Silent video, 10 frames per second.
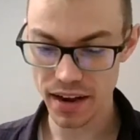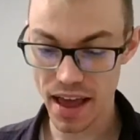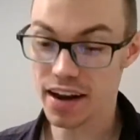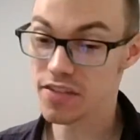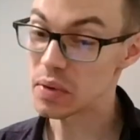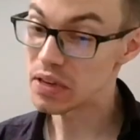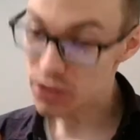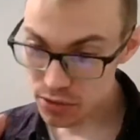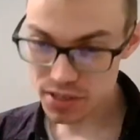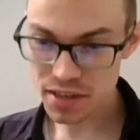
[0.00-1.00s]
And I've been
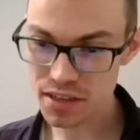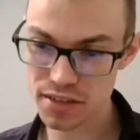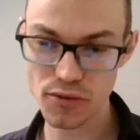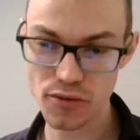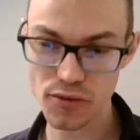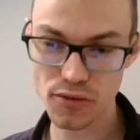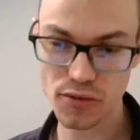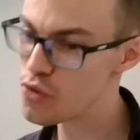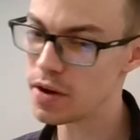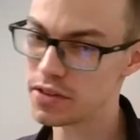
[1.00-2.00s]
using this for like
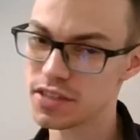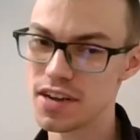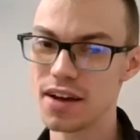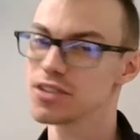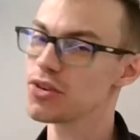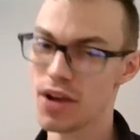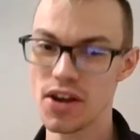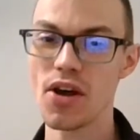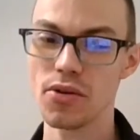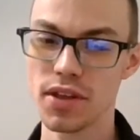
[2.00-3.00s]
2 months now, so I
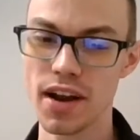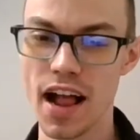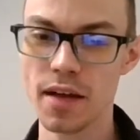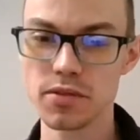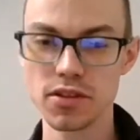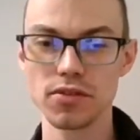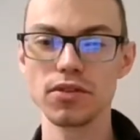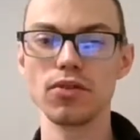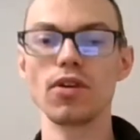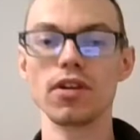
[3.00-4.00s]
know that it absolutely
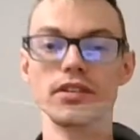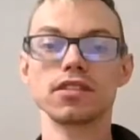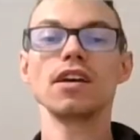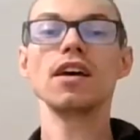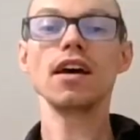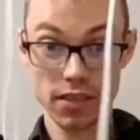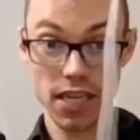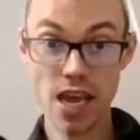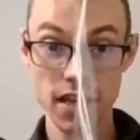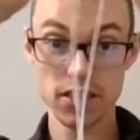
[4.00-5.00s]
works.
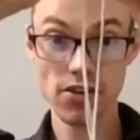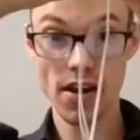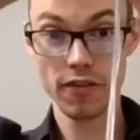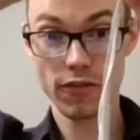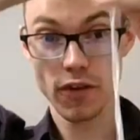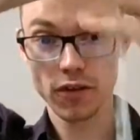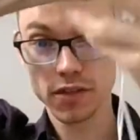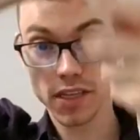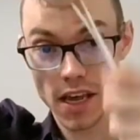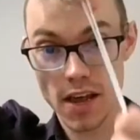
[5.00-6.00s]
Take your headphones,
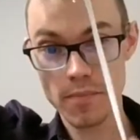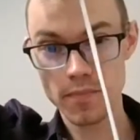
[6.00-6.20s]
okay?